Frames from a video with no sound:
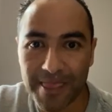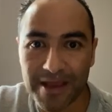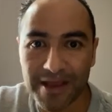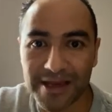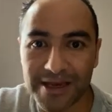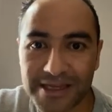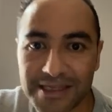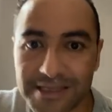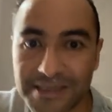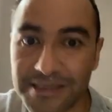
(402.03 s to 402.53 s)

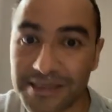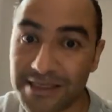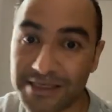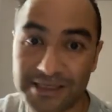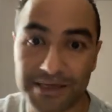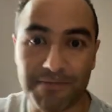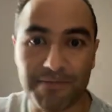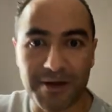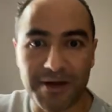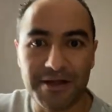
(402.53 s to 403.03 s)
It is
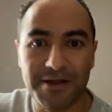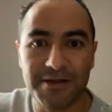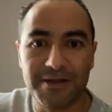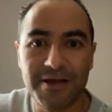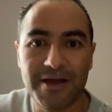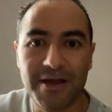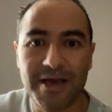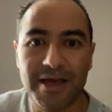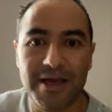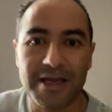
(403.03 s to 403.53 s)
discipline,
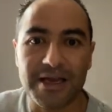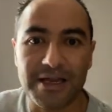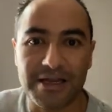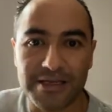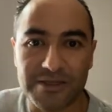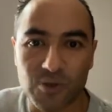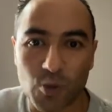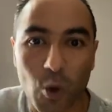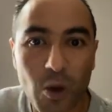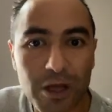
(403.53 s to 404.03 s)
it
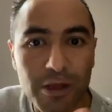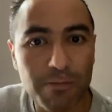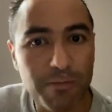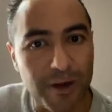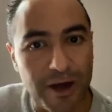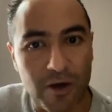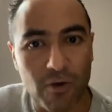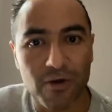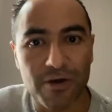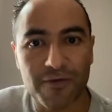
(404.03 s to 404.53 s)
is
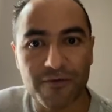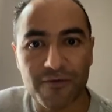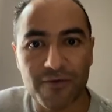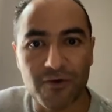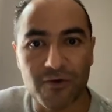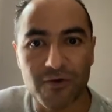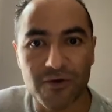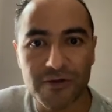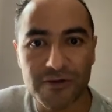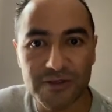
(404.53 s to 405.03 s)
willpower, of
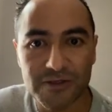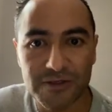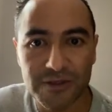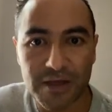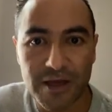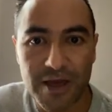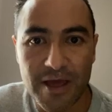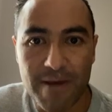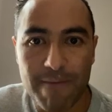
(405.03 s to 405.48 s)
course,